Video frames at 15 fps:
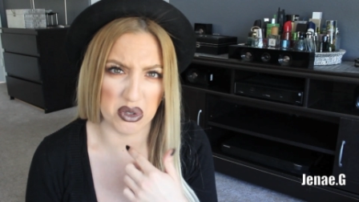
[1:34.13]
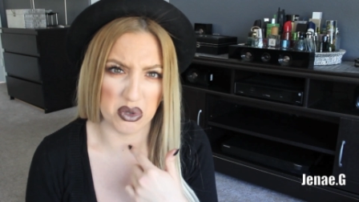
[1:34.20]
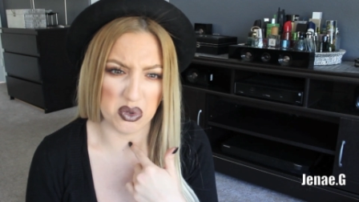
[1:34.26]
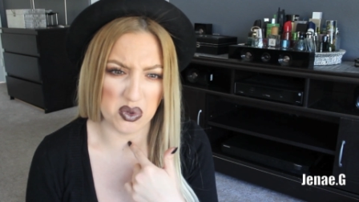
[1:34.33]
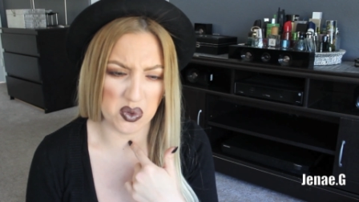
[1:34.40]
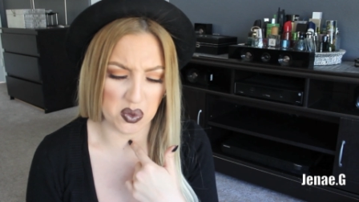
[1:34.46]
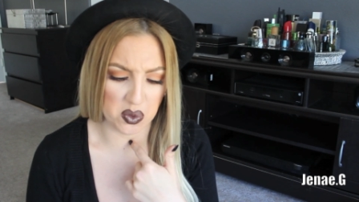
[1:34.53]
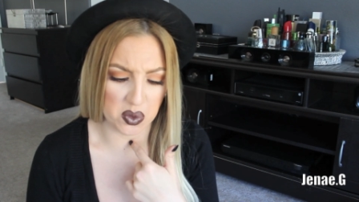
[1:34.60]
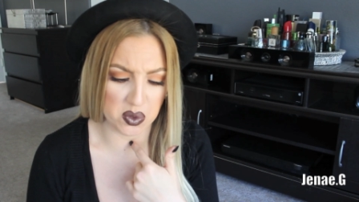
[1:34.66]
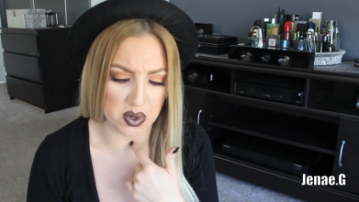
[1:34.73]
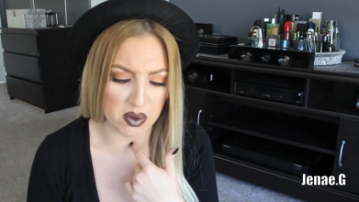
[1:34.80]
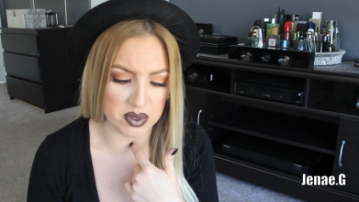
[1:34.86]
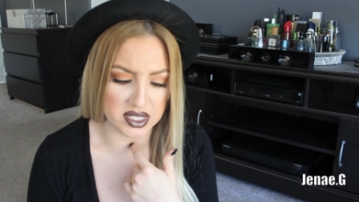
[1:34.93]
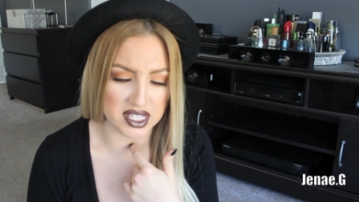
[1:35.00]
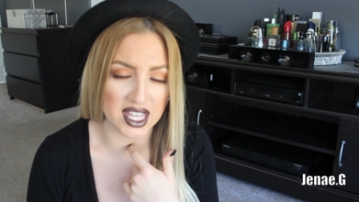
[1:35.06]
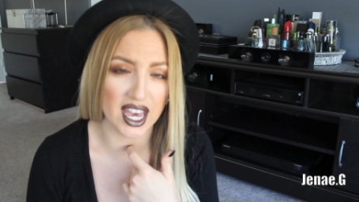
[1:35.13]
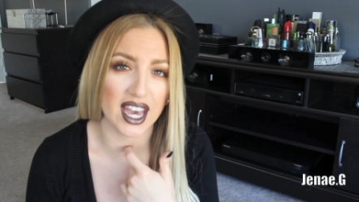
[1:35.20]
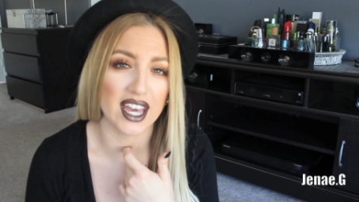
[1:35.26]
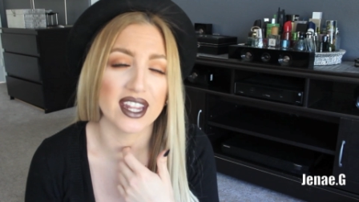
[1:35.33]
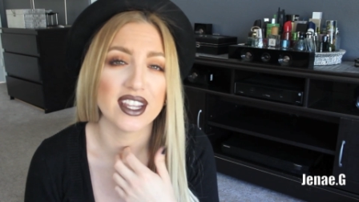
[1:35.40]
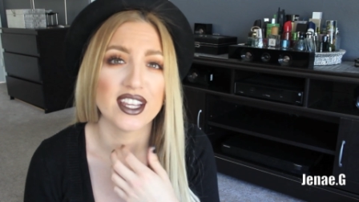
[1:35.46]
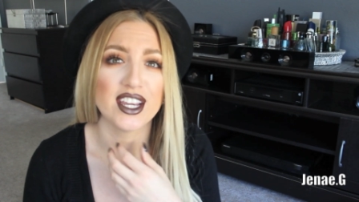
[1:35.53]
Ooh, what was
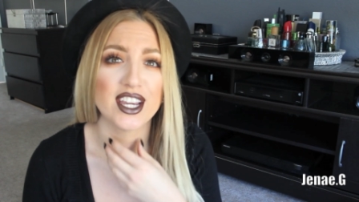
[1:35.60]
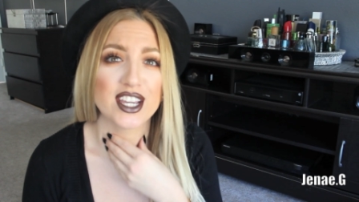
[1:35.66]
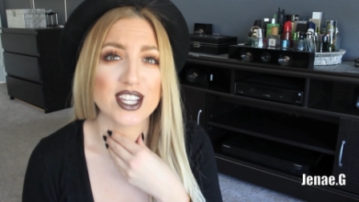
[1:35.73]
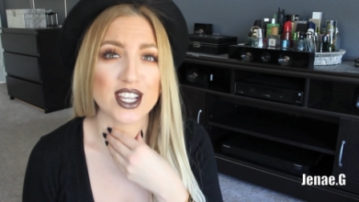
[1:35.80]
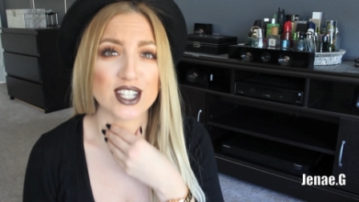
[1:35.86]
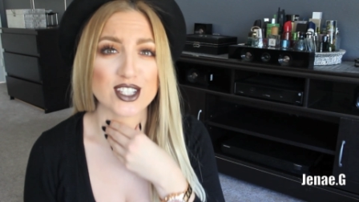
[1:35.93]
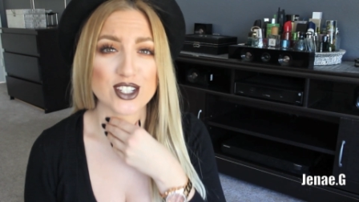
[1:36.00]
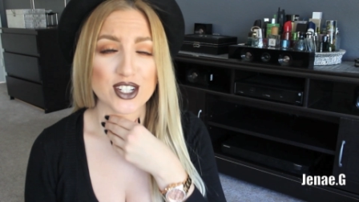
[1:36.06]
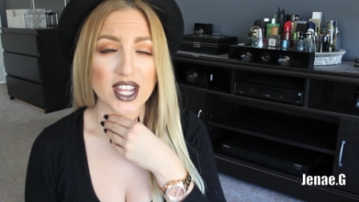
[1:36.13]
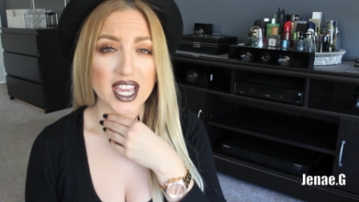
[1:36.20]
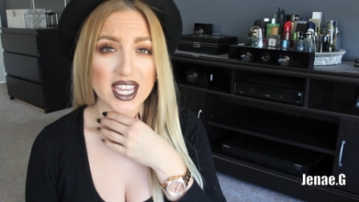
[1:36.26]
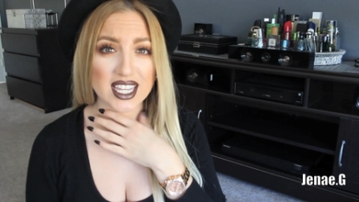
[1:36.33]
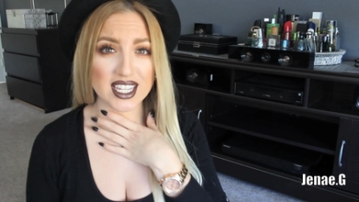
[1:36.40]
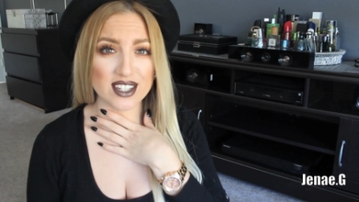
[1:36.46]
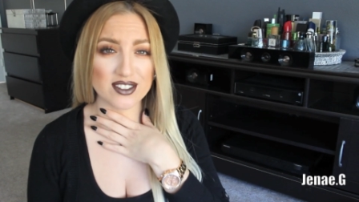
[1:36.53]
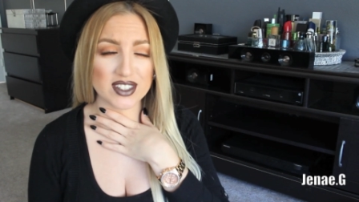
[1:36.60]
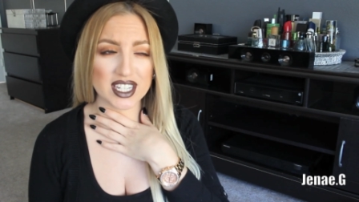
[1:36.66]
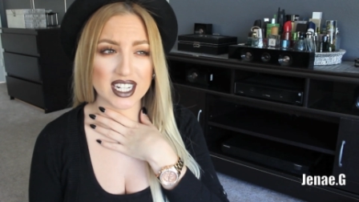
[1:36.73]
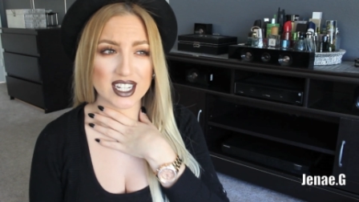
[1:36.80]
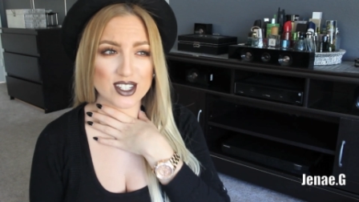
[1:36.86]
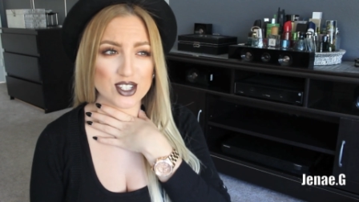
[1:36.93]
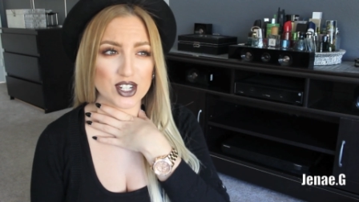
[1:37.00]
that? Yesterday
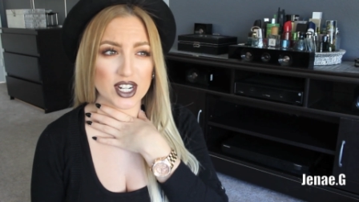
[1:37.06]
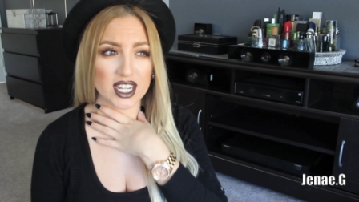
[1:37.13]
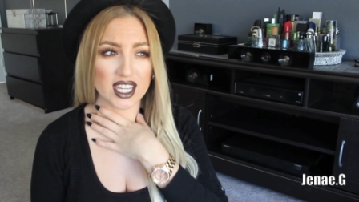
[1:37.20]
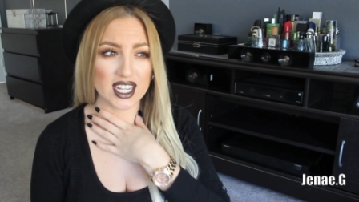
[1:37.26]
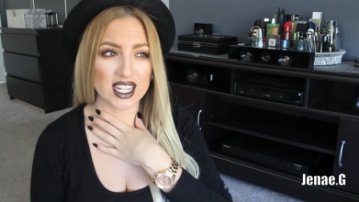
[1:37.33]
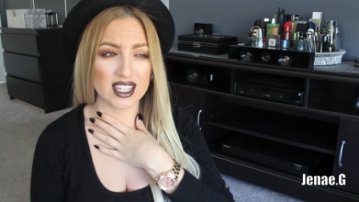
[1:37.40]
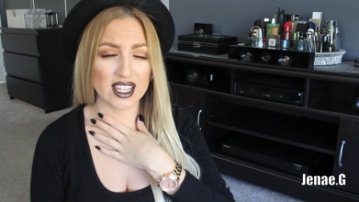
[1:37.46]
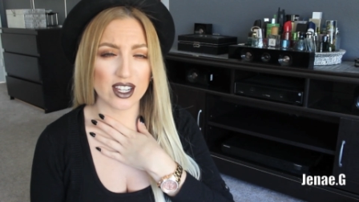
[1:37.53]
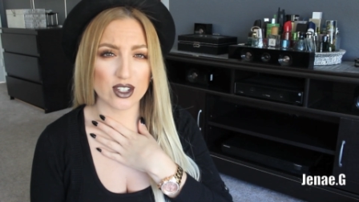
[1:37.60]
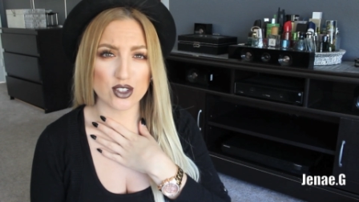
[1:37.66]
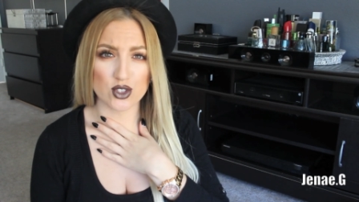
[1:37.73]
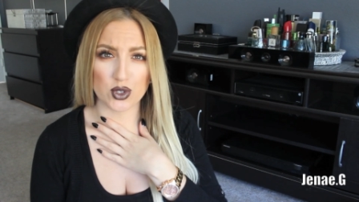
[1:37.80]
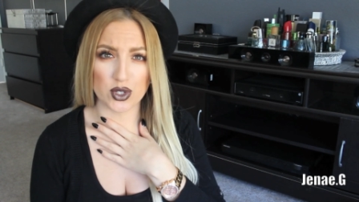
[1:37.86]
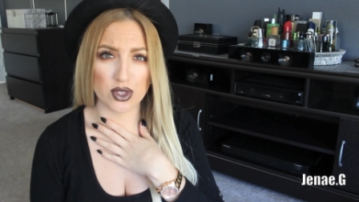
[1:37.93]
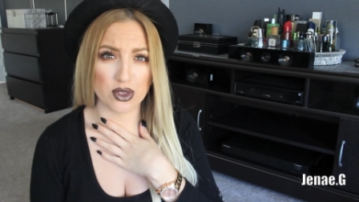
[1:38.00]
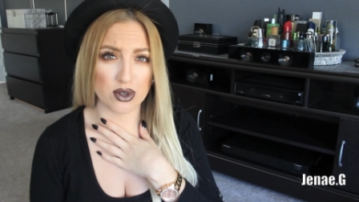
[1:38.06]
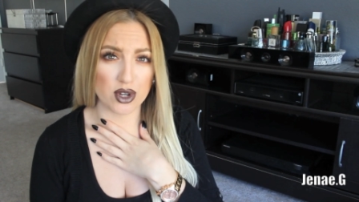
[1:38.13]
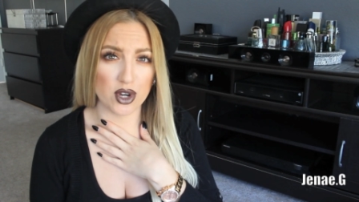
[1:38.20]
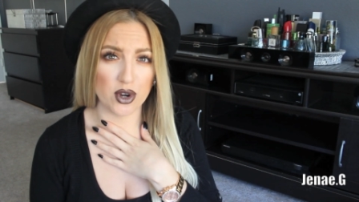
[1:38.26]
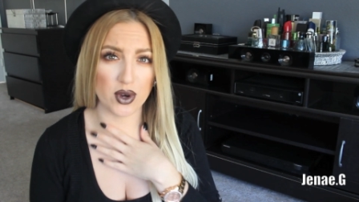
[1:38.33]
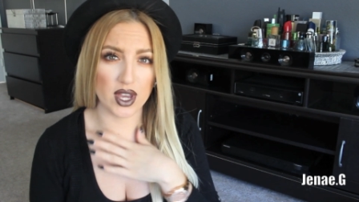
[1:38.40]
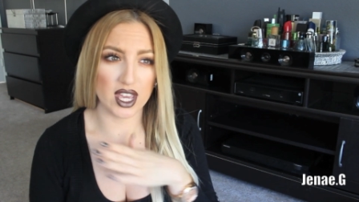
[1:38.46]
evening I started getting like a sore
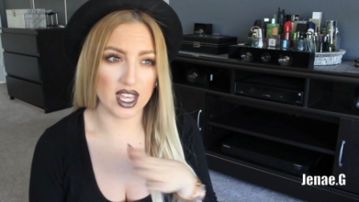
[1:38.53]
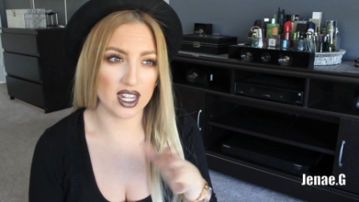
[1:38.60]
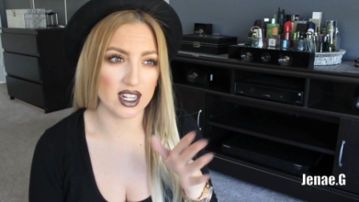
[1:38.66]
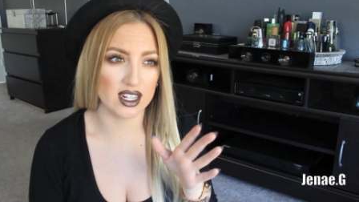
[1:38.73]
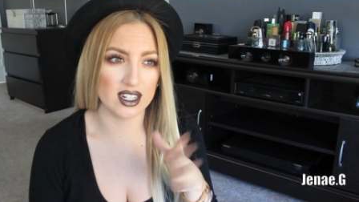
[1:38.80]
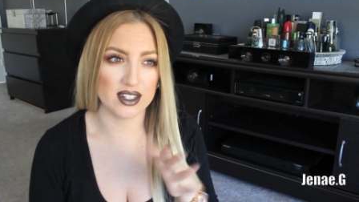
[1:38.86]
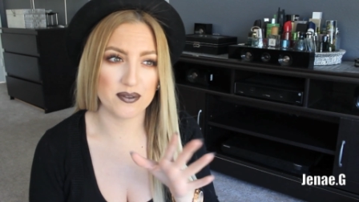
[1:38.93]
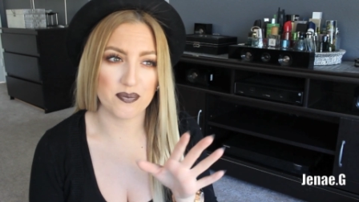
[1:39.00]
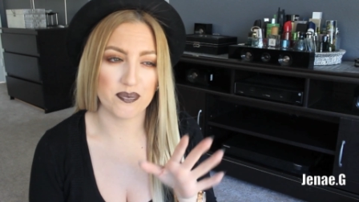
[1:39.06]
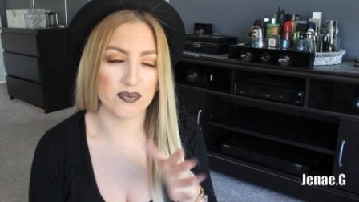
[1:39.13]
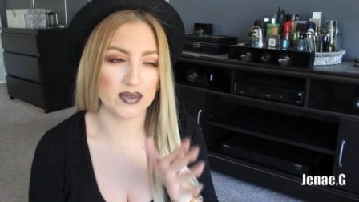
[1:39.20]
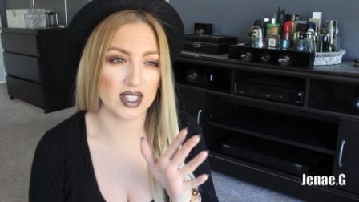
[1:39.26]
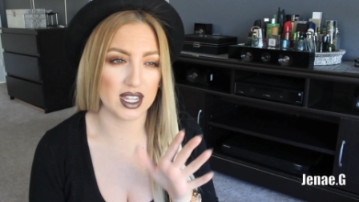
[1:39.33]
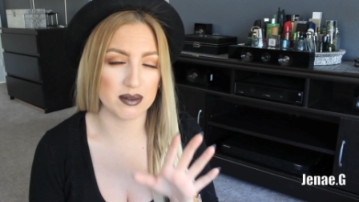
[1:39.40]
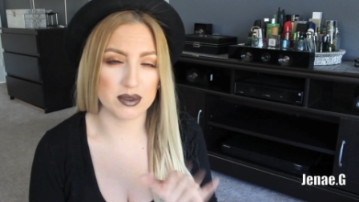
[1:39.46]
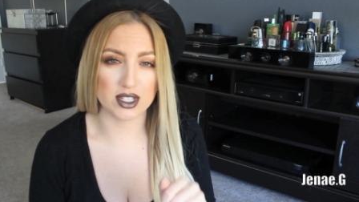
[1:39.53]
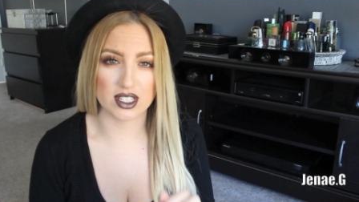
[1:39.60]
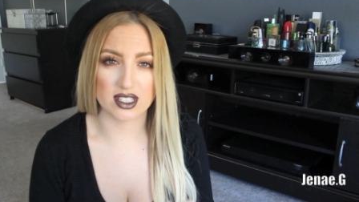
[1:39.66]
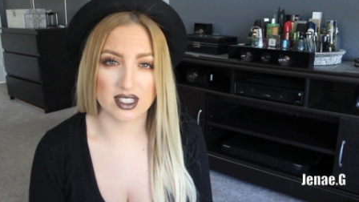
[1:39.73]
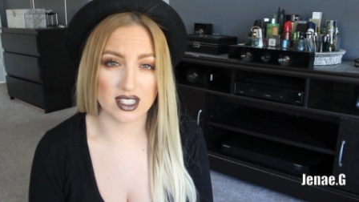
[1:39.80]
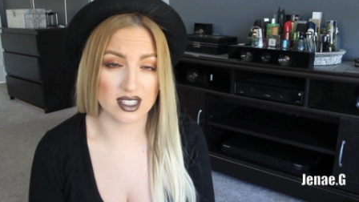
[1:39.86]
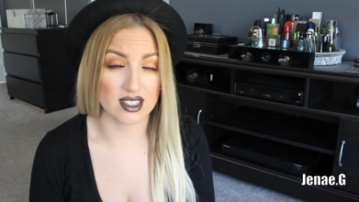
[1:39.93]
throat, and I'm
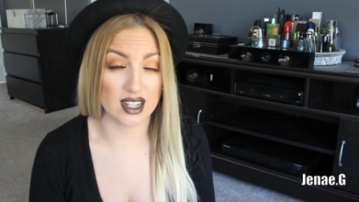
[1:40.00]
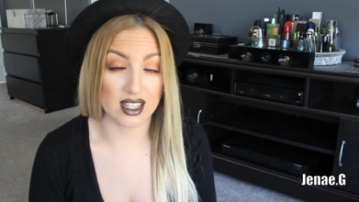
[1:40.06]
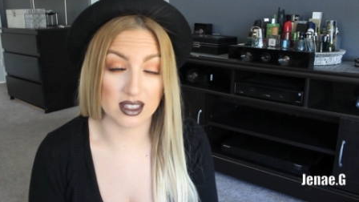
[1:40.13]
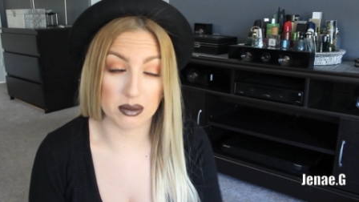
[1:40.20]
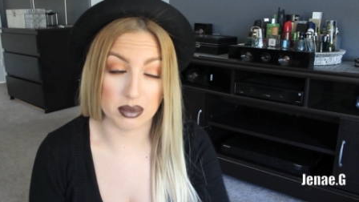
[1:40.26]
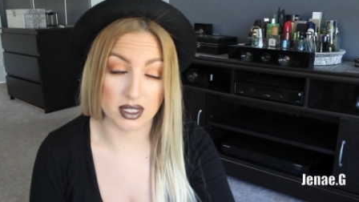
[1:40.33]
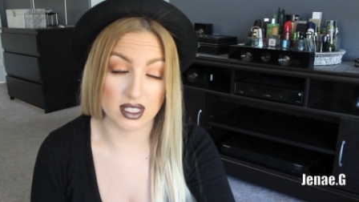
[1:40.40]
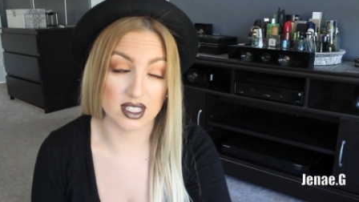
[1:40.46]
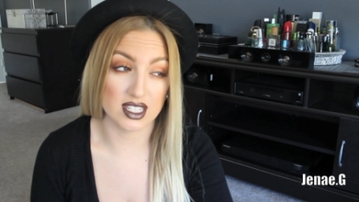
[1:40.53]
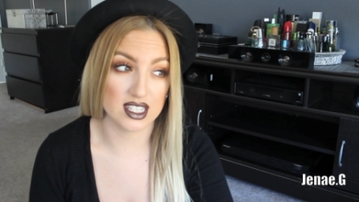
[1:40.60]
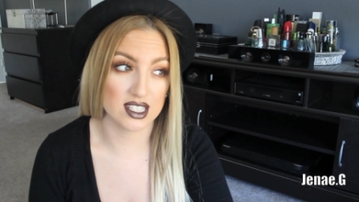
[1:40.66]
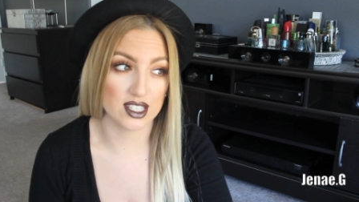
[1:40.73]
just, it's not the business.